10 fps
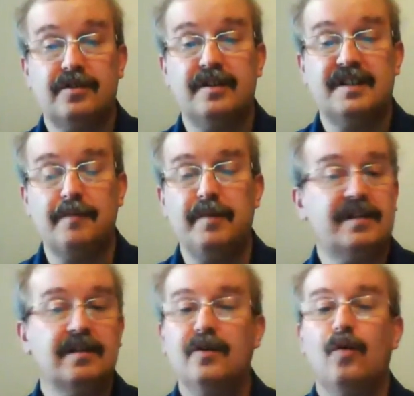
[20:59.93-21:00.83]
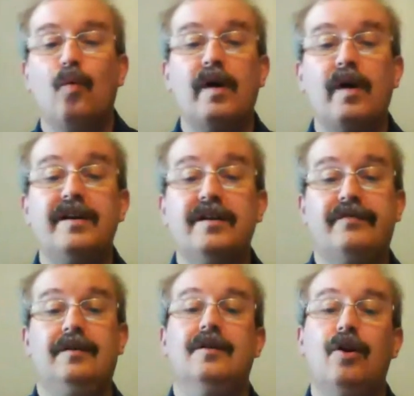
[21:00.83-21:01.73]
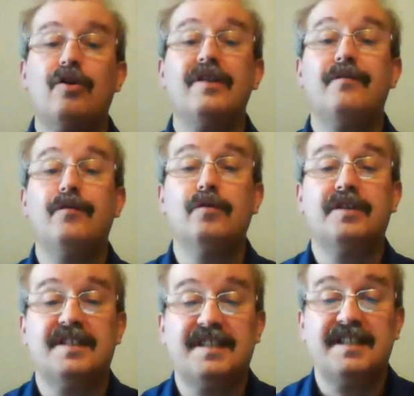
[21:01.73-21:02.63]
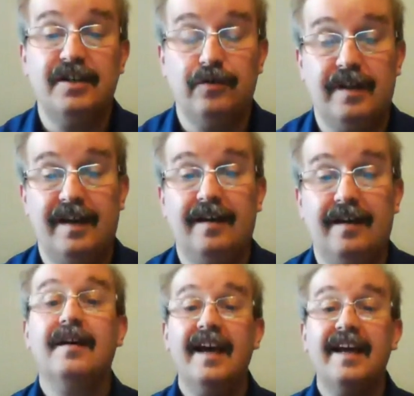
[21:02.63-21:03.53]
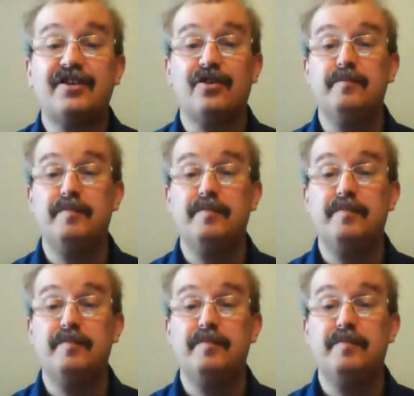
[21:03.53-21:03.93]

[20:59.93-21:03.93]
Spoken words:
to the summit, wonderful. Looking forward to seeing you there. It's going to